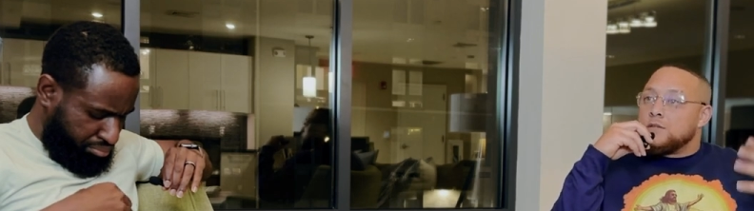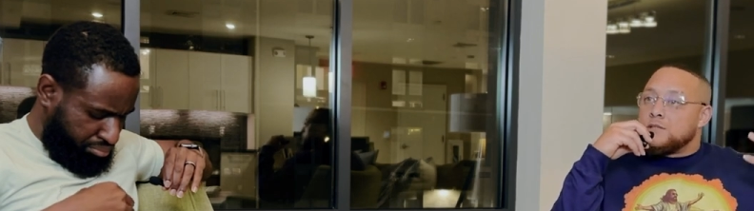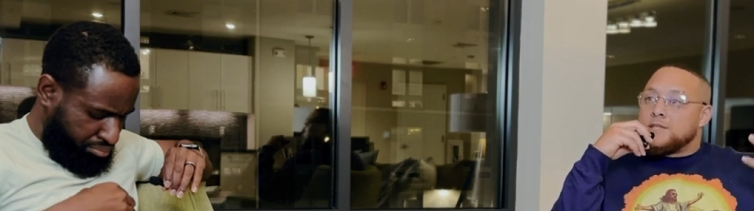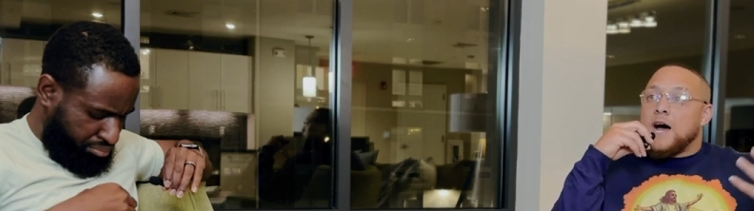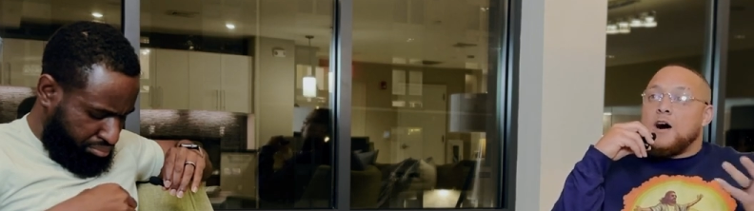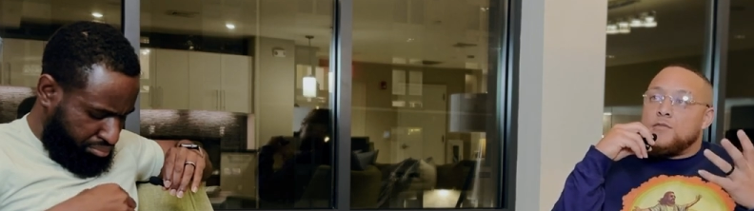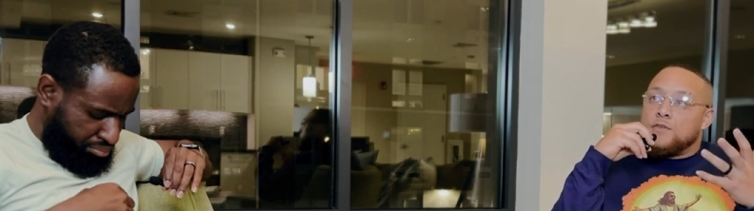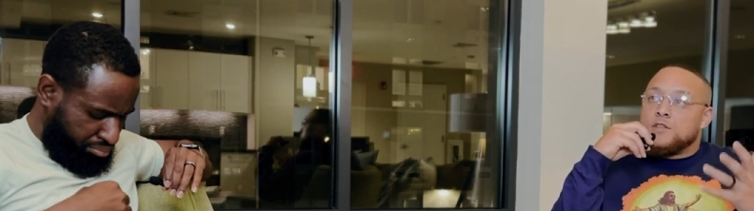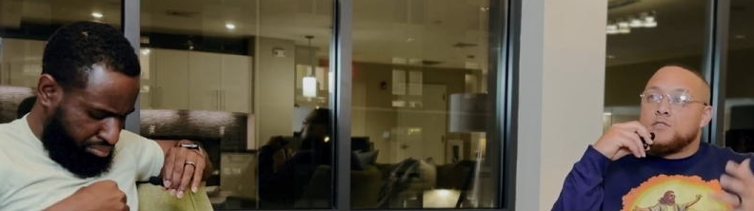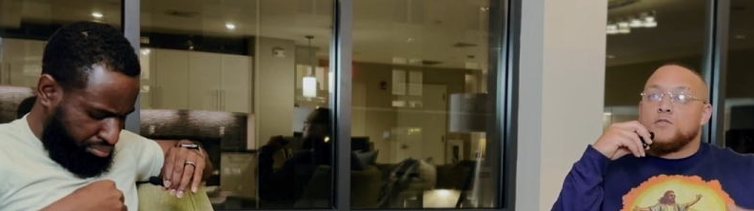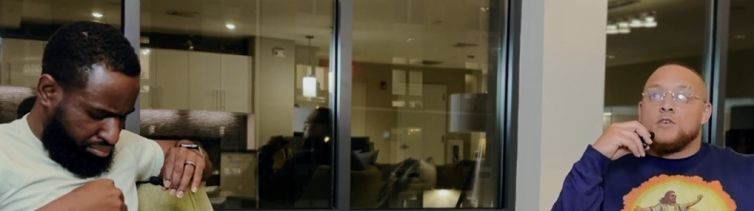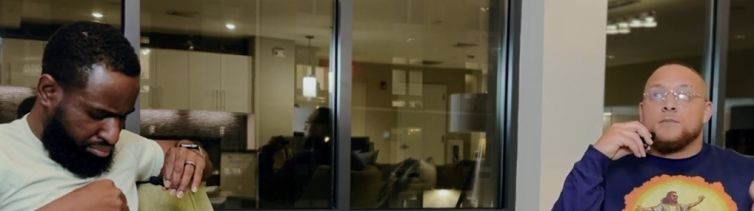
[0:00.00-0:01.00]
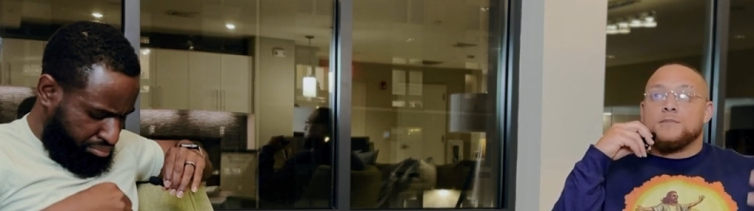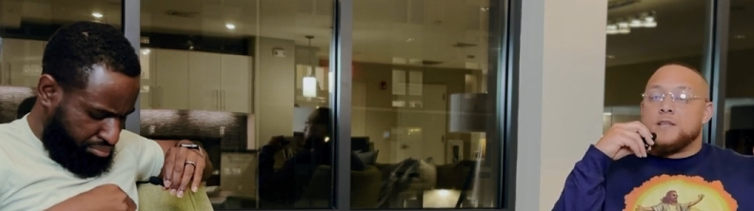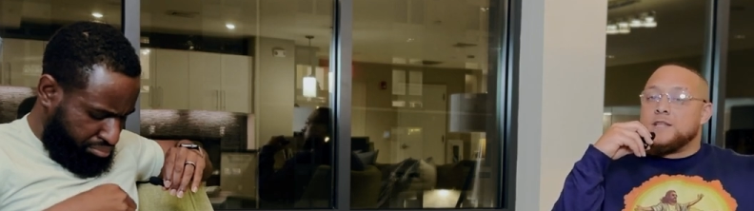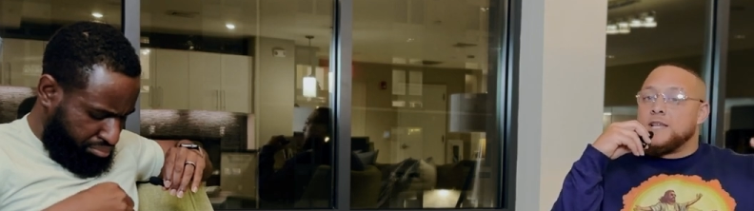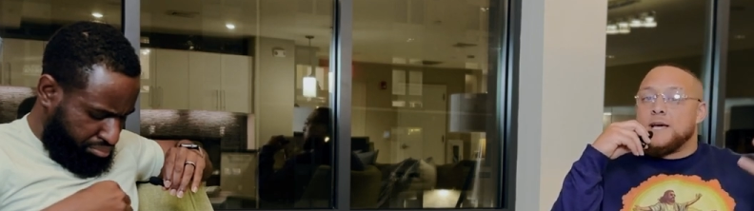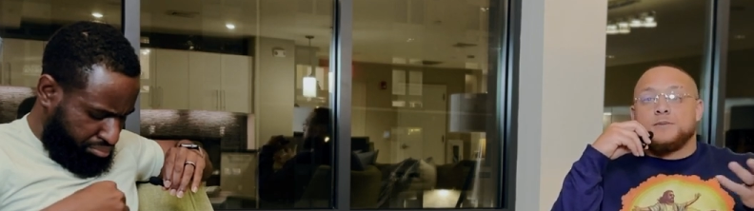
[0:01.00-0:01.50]
Speaker 1: salvaged from
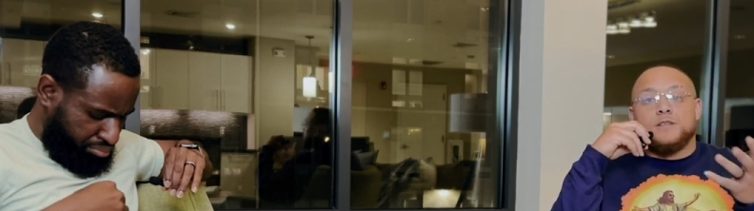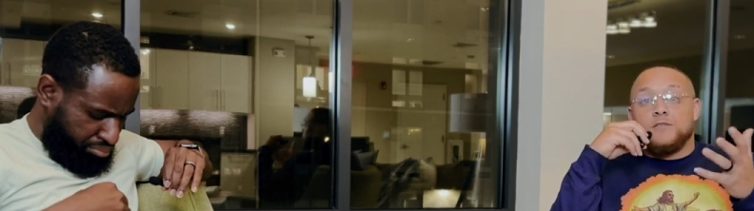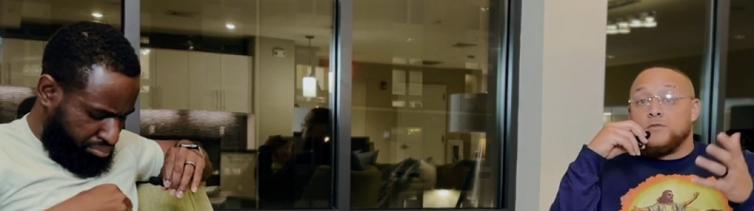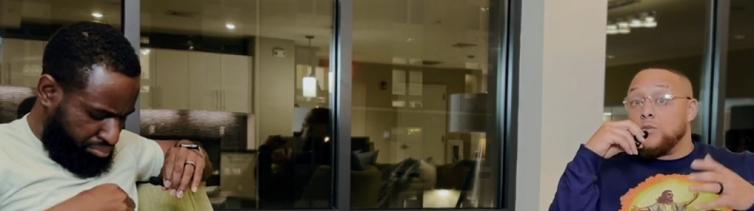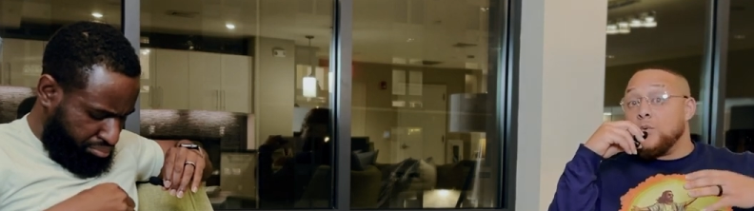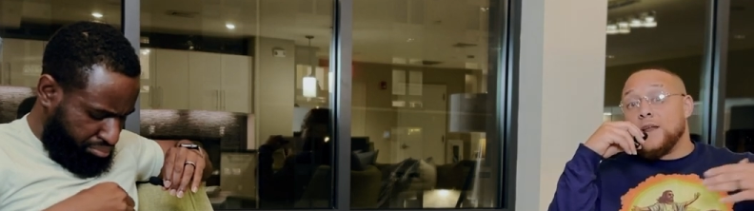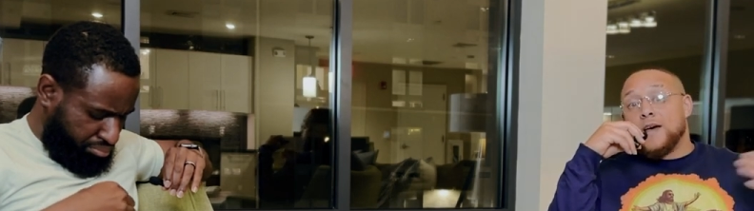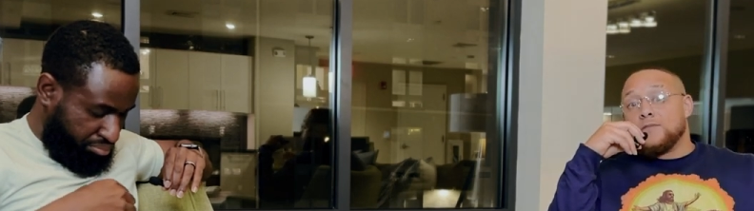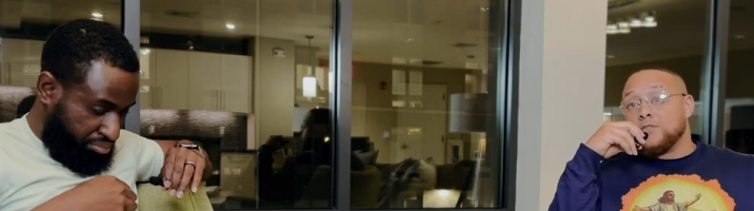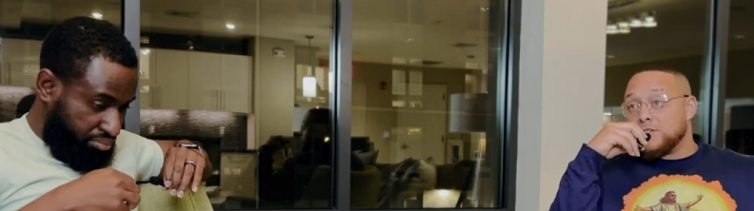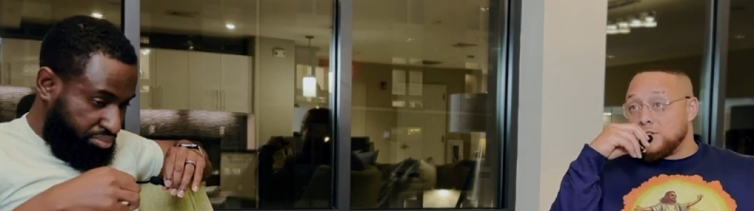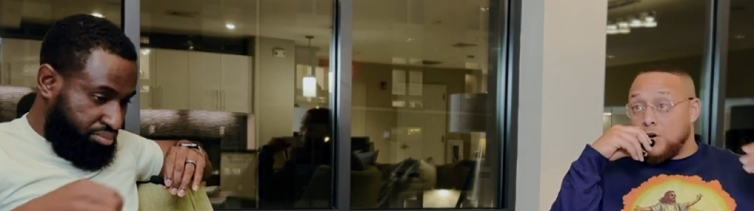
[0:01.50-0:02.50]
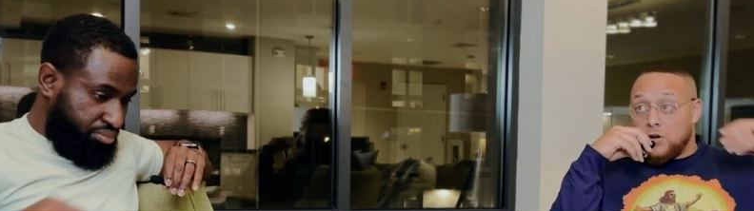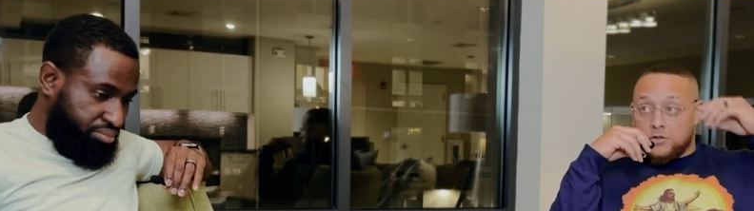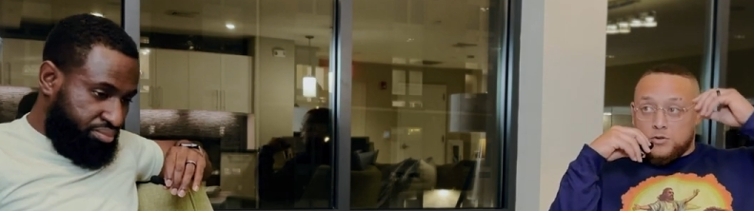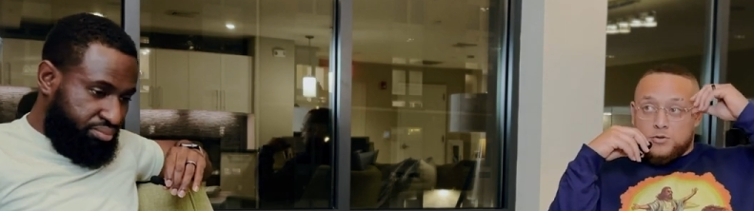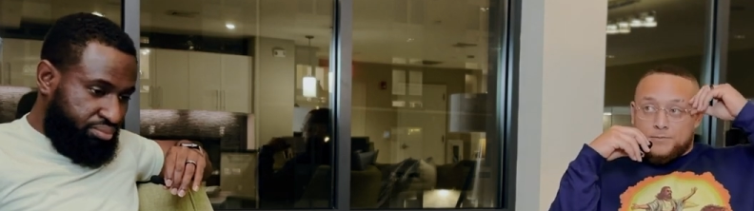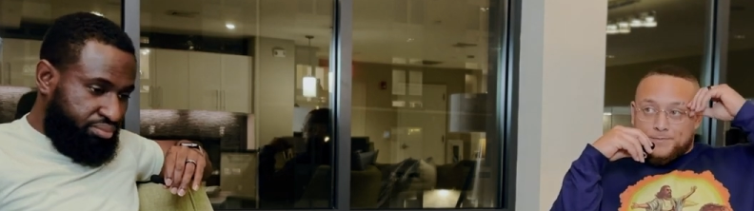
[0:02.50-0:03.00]
the depths of whatever it's
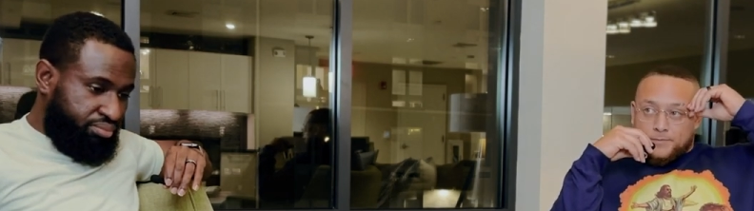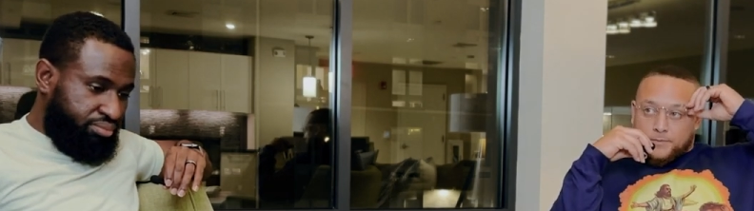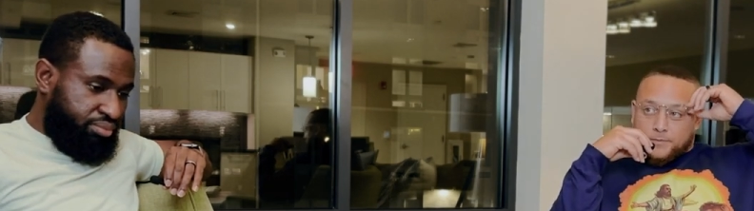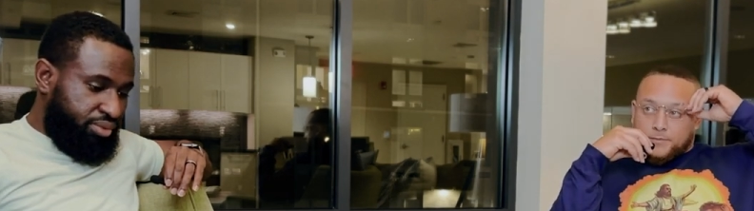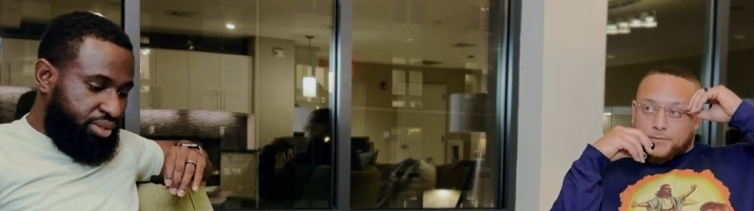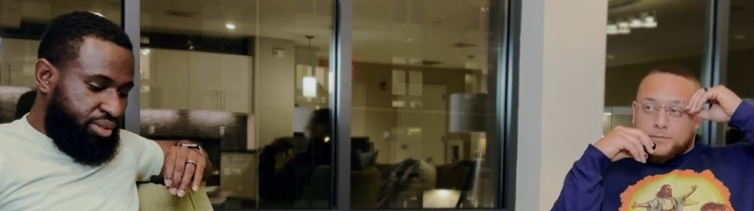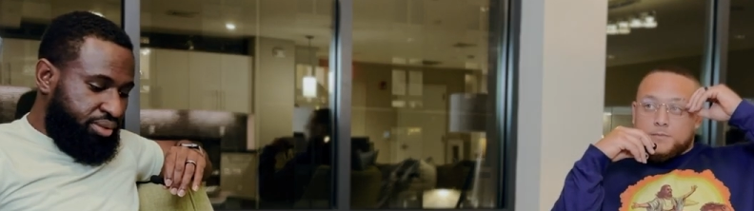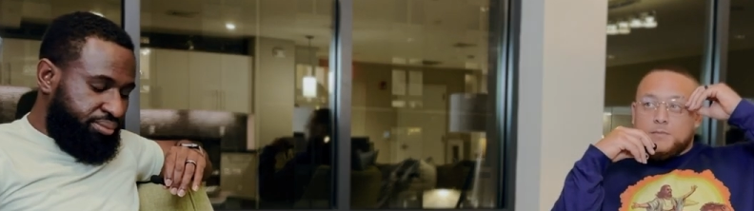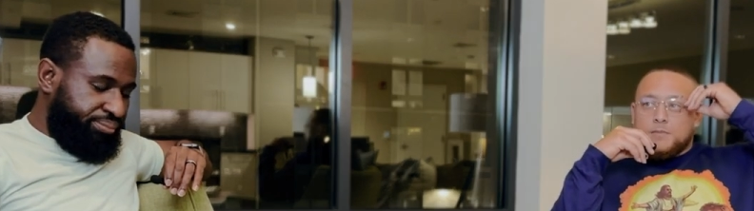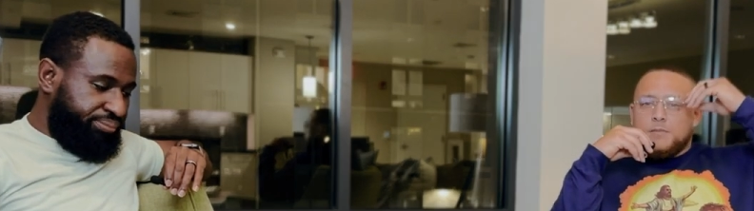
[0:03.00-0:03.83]
gone through. Yeah.